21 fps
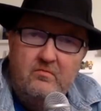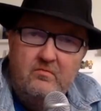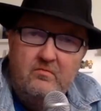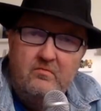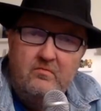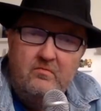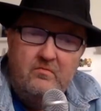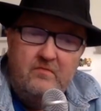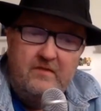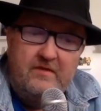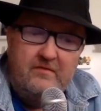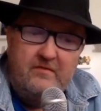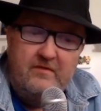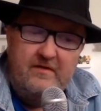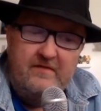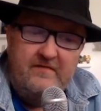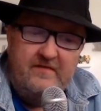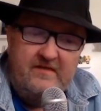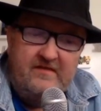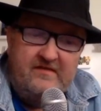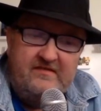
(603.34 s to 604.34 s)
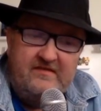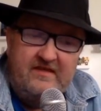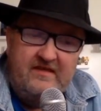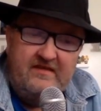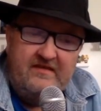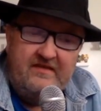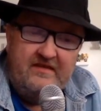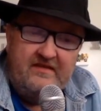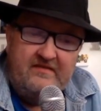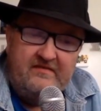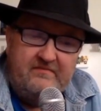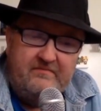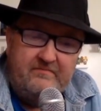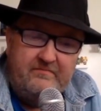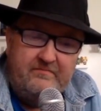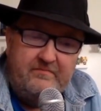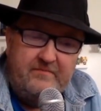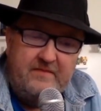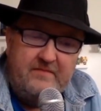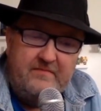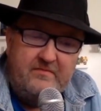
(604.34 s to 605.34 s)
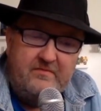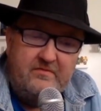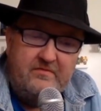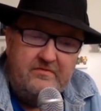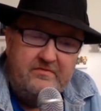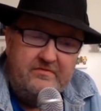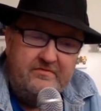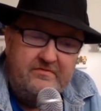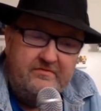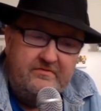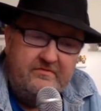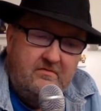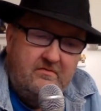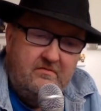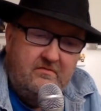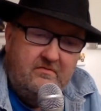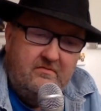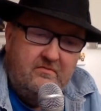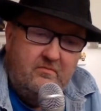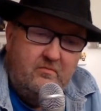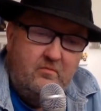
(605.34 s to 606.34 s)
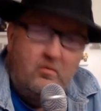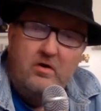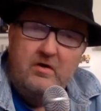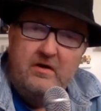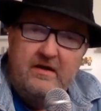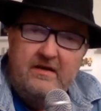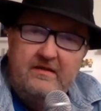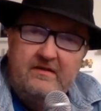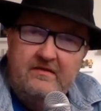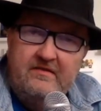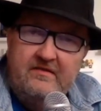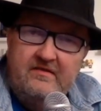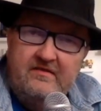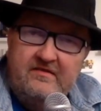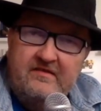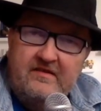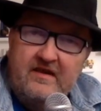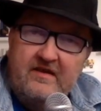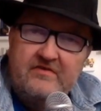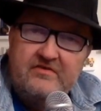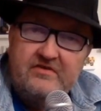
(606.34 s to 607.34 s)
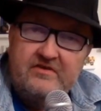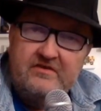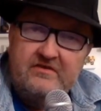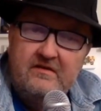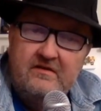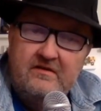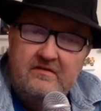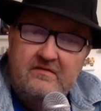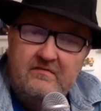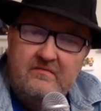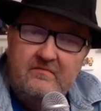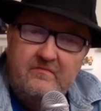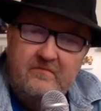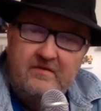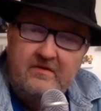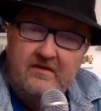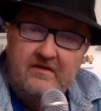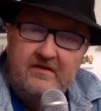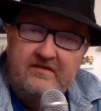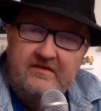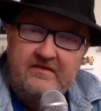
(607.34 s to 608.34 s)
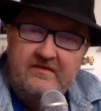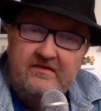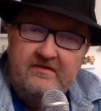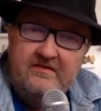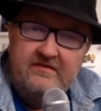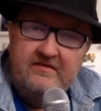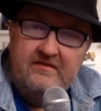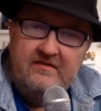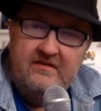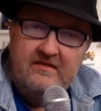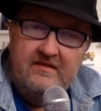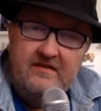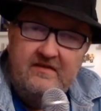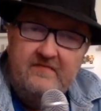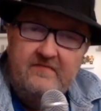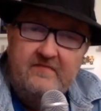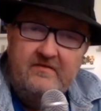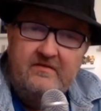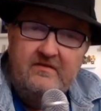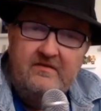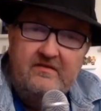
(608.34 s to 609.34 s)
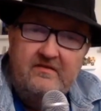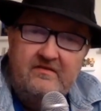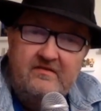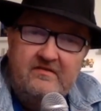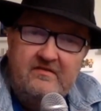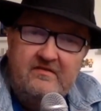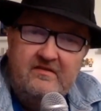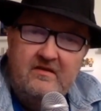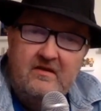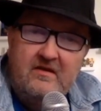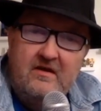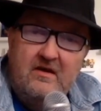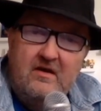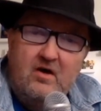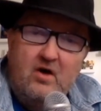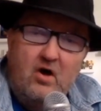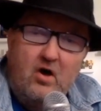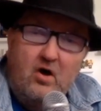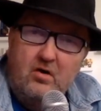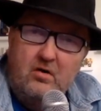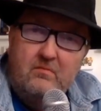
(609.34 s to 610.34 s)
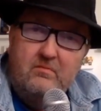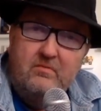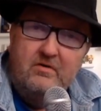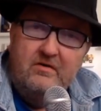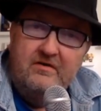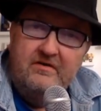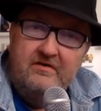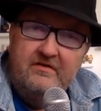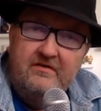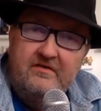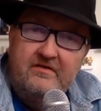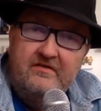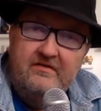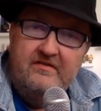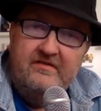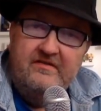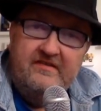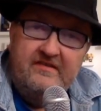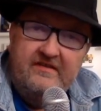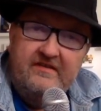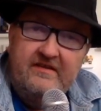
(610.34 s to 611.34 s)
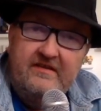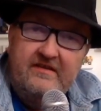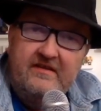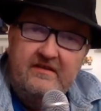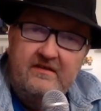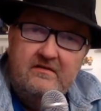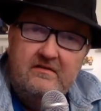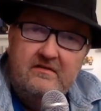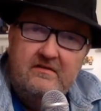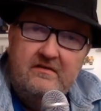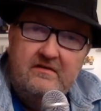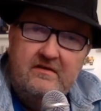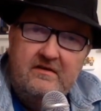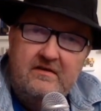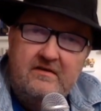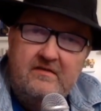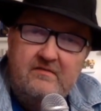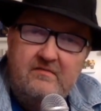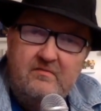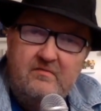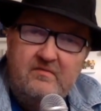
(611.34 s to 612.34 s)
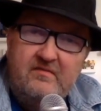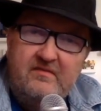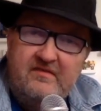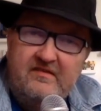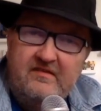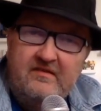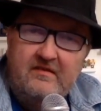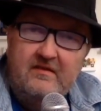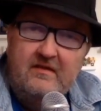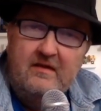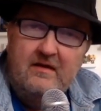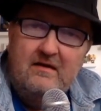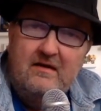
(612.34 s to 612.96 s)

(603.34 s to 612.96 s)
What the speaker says: we grieve his death as people who work in the discussion, realizing that even as horrible and as silly, he was still a